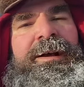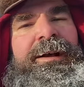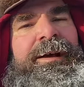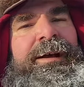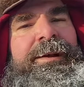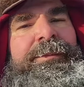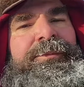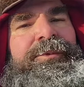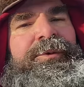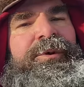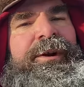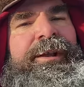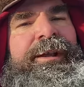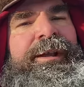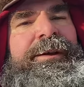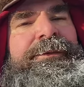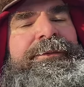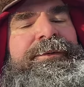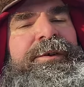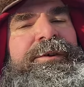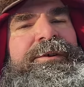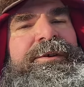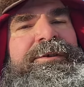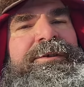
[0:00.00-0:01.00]
I'm running it
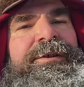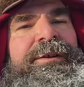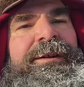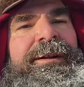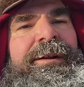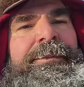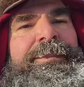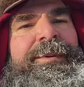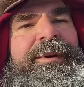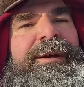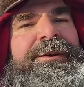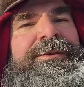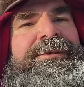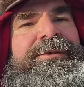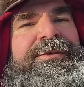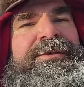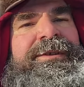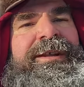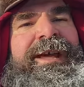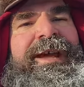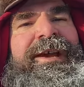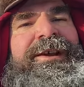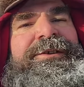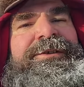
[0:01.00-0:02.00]
for just a little bit just
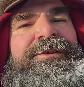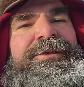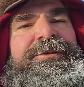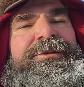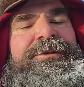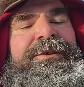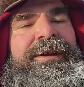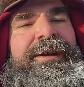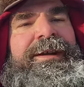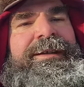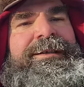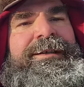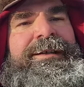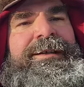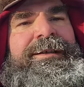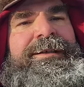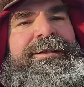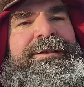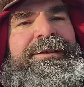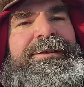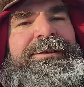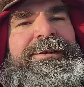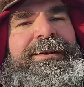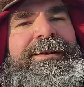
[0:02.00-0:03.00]
to exercise it.
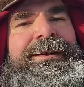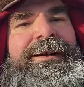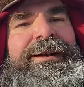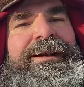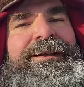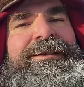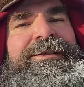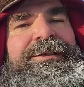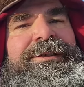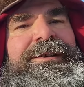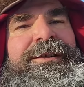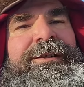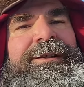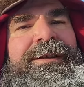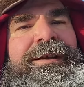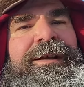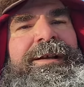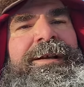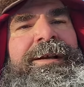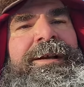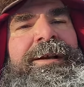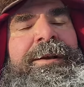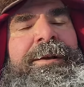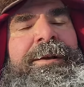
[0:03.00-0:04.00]
So that's a good thing.